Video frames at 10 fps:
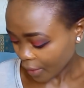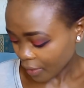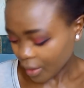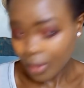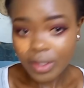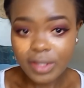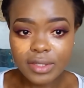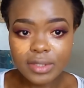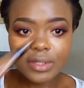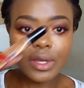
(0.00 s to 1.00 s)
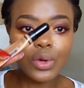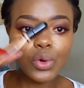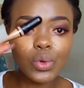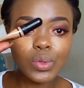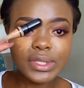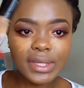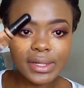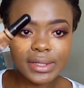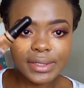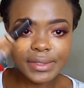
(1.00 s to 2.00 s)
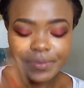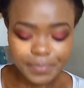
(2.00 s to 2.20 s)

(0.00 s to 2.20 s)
and then now this is Cool Tan.